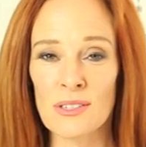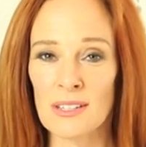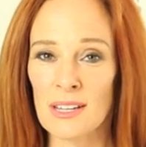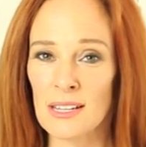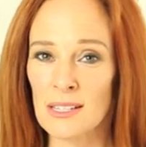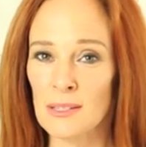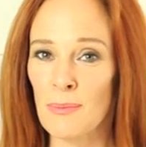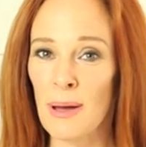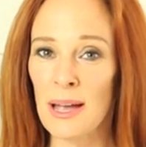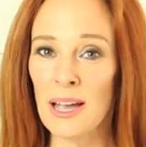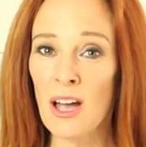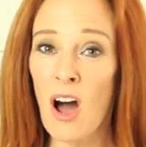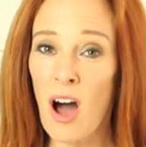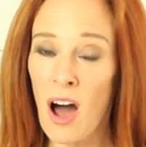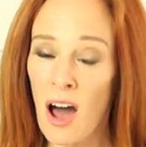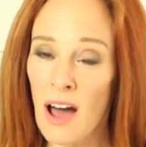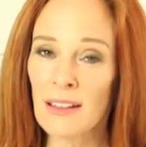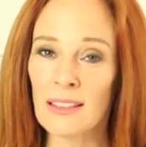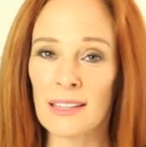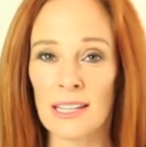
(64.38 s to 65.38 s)
and it's my
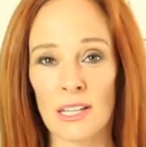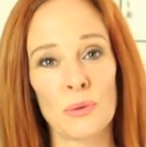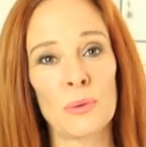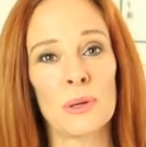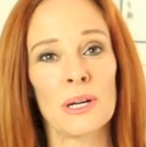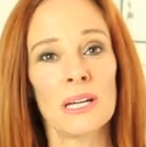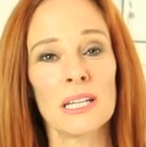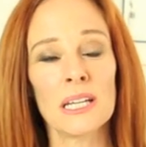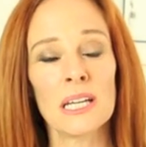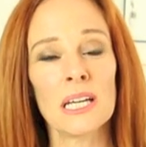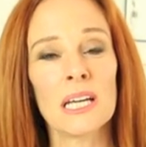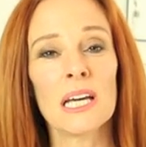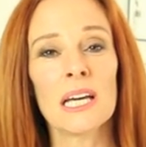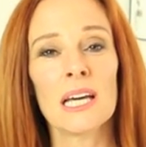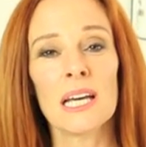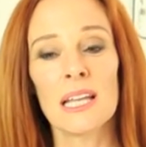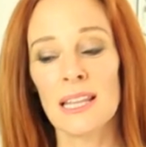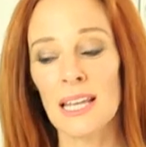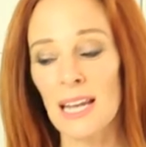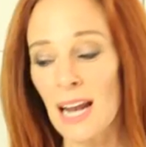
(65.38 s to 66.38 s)
hot liquid
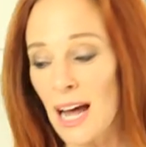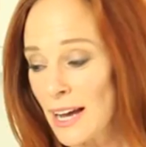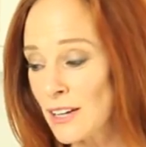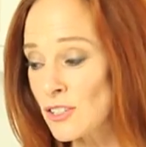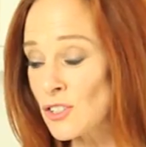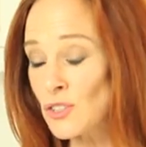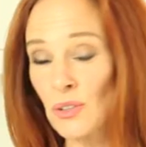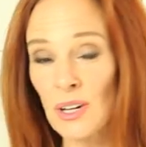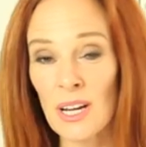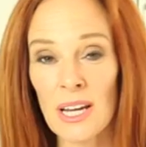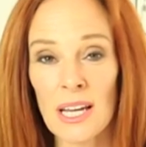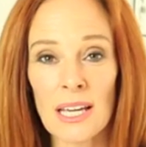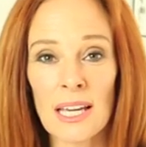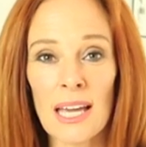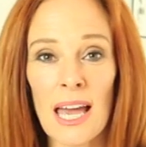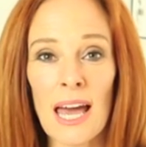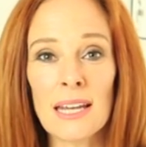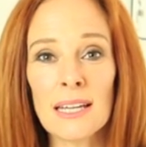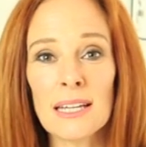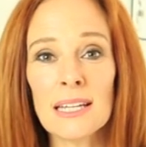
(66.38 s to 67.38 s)
that I drink
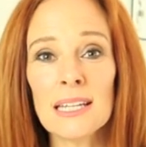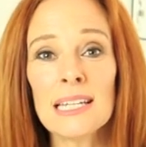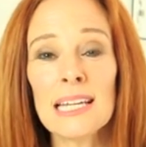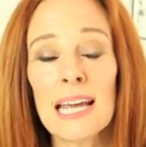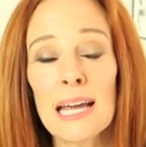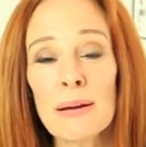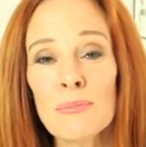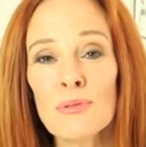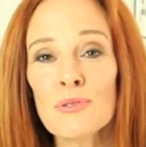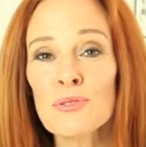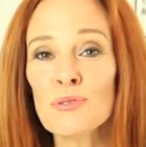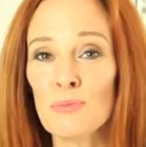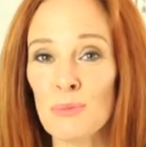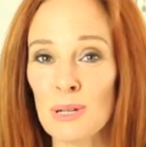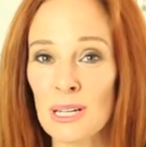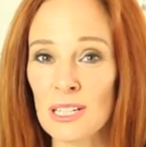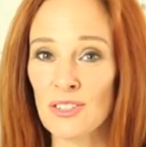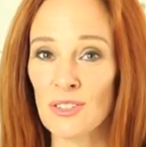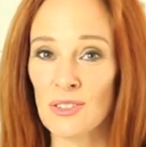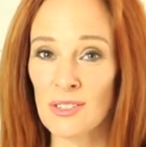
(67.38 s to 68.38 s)
and it enables
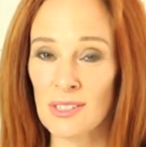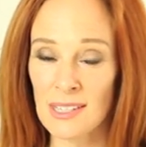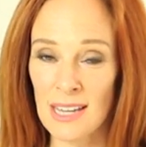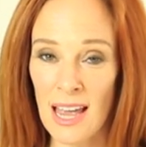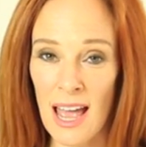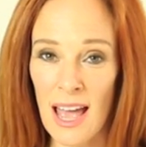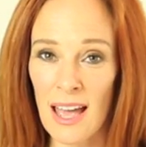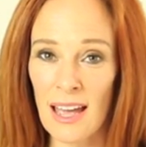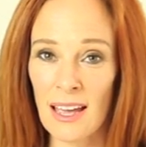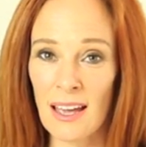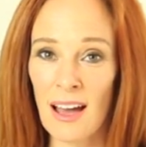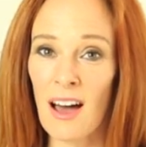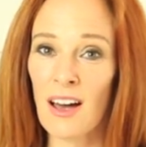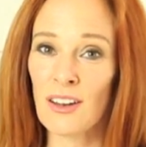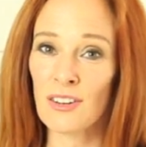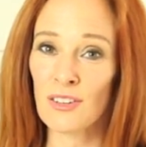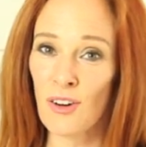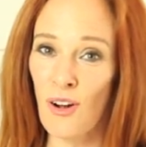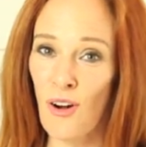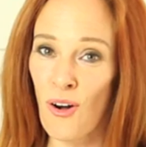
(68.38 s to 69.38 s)
me to stay
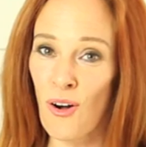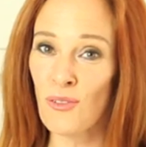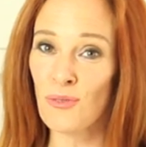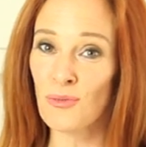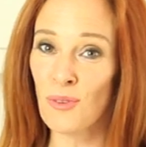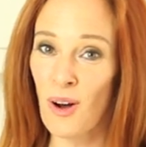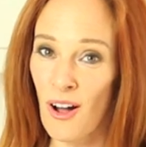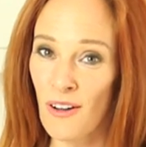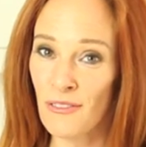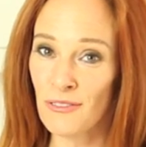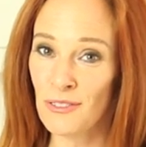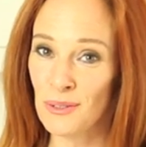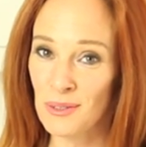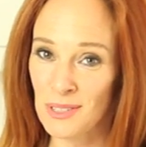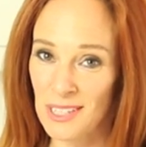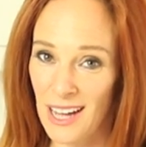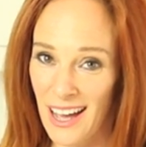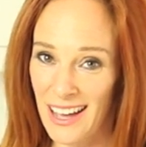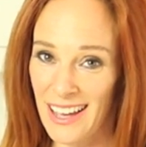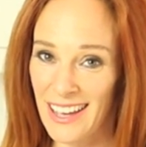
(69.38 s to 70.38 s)
on an all raw food
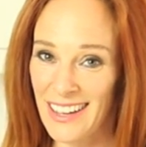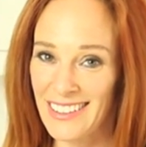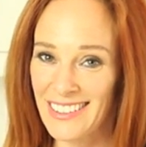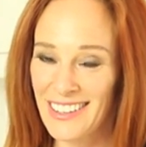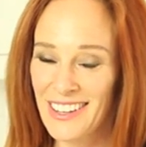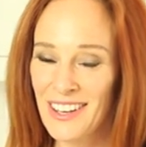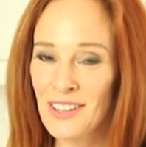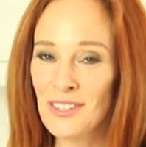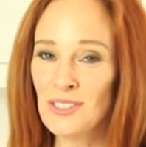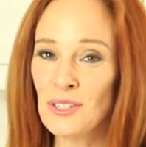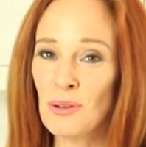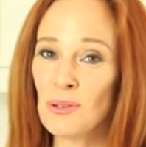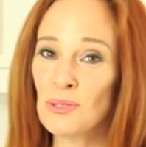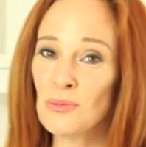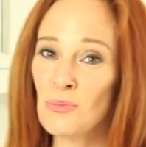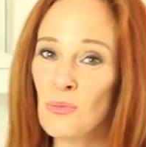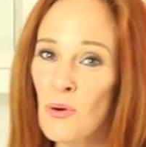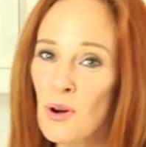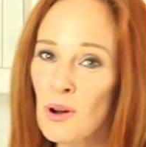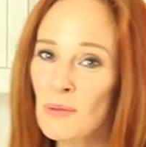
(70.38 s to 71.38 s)
diet. So it's
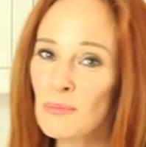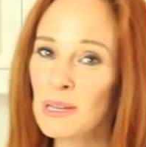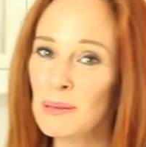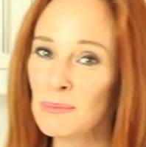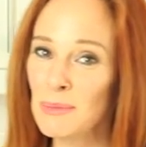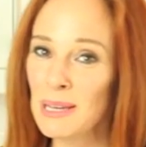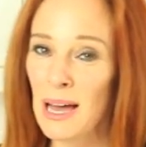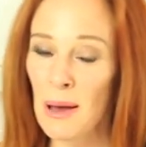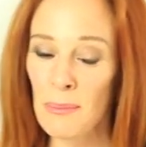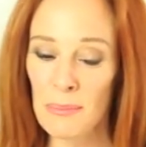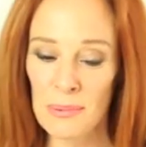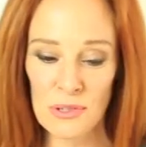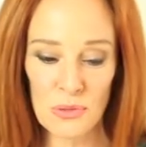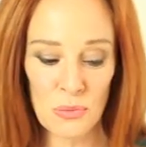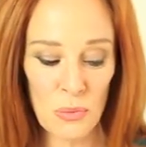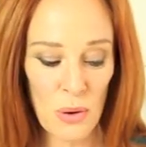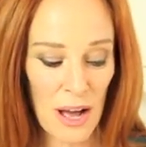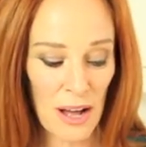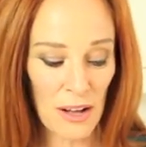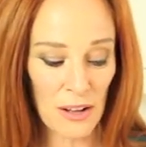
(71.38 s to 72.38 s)
warming me up as
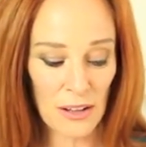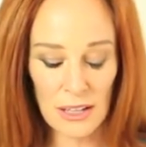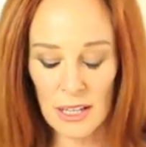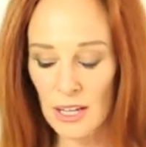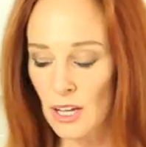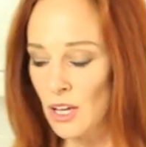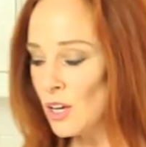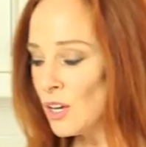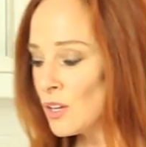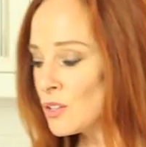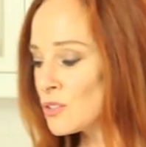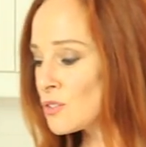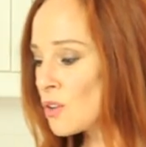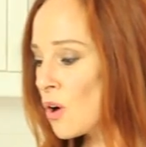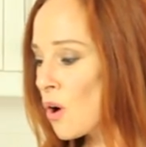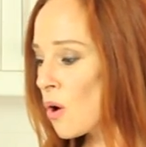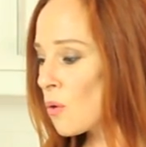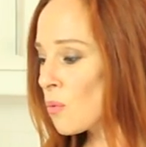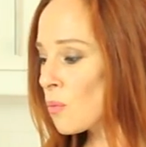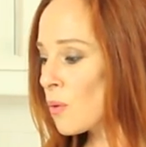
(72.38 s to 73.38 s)
well.
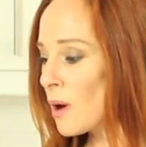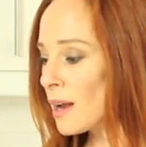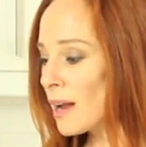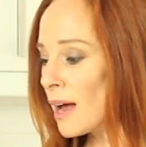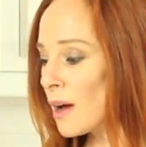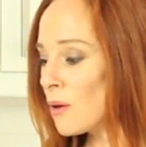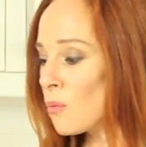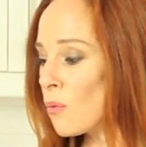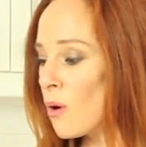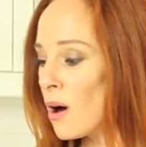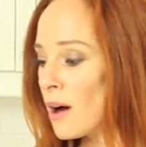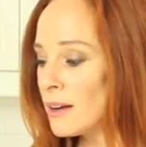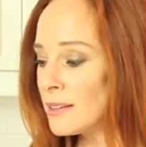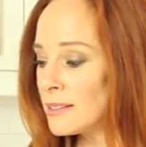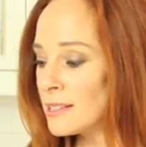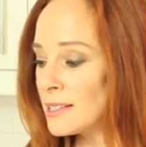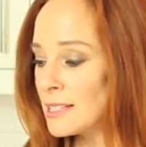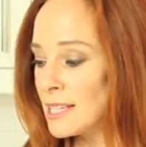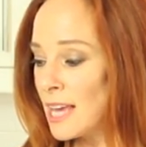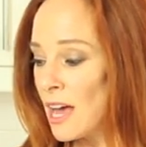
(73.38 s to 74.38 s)
So what I want
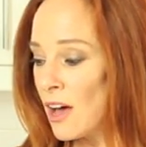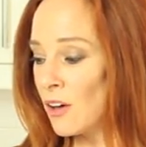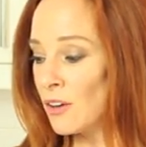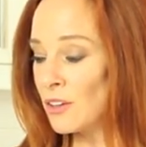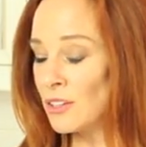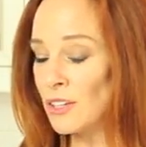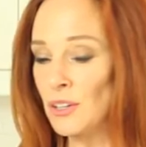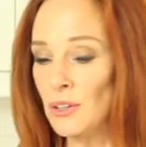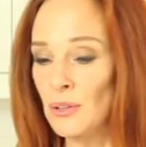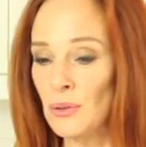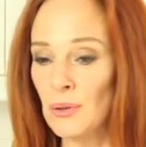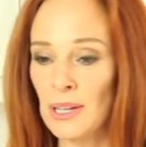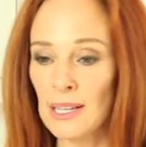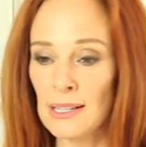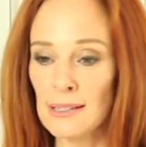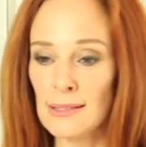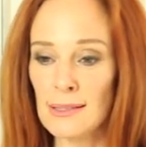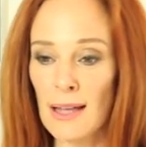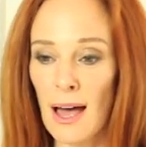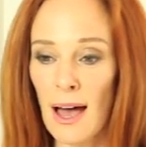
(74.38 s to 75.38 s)
to tell you
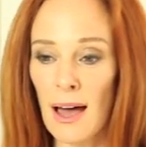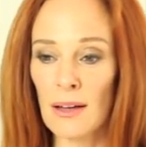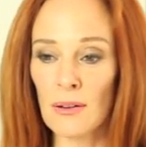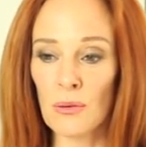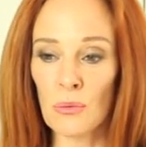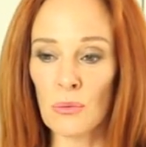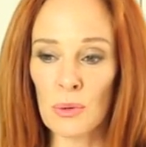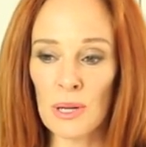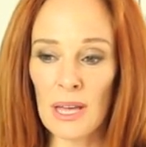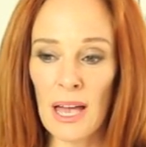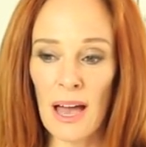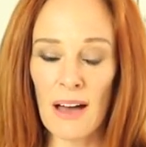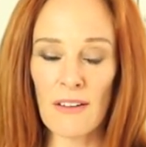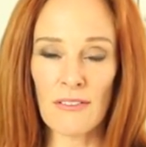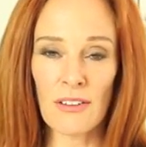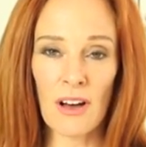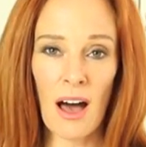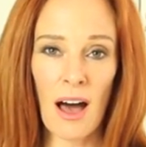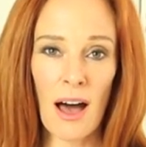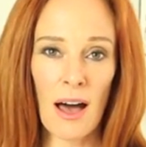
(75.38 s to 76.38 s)
is that we have
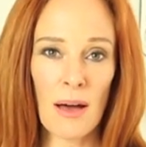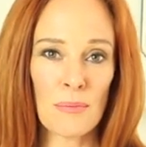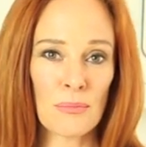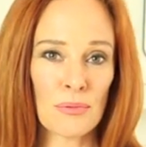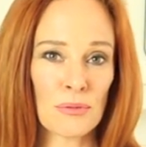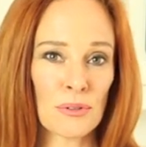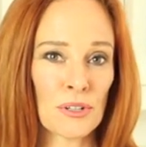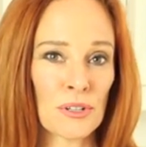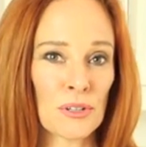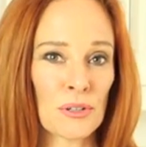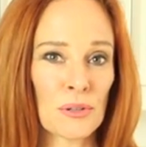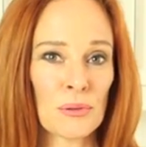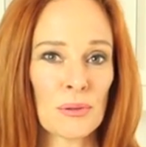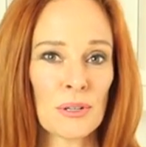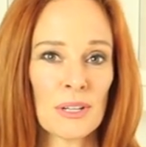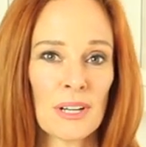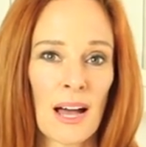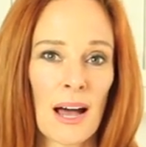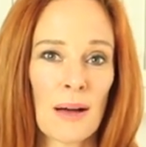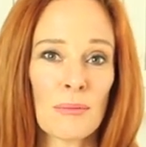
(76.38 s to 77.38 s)
a hot brew.
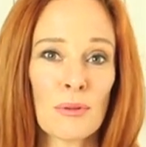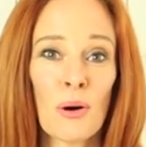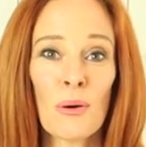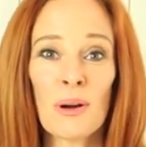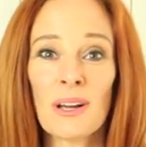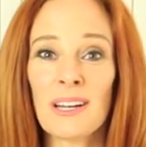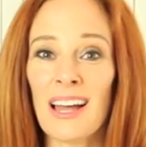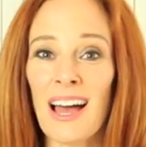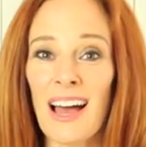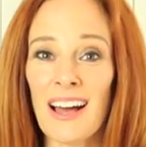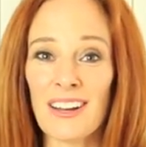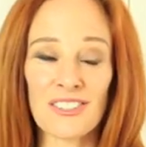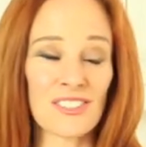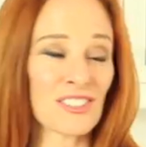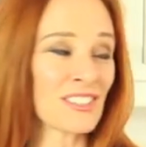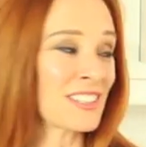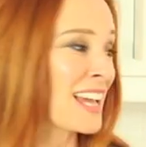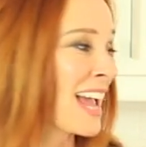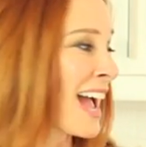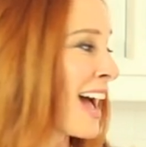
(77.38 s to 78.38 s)
I'm going to
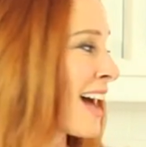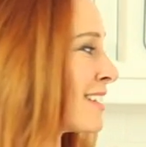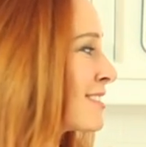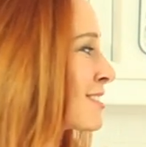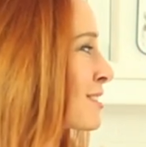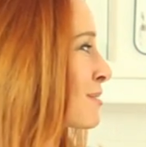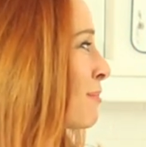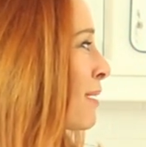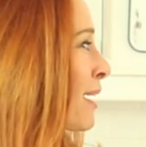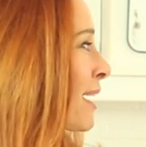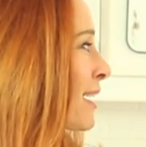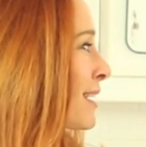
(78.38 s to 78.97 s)
actually ask my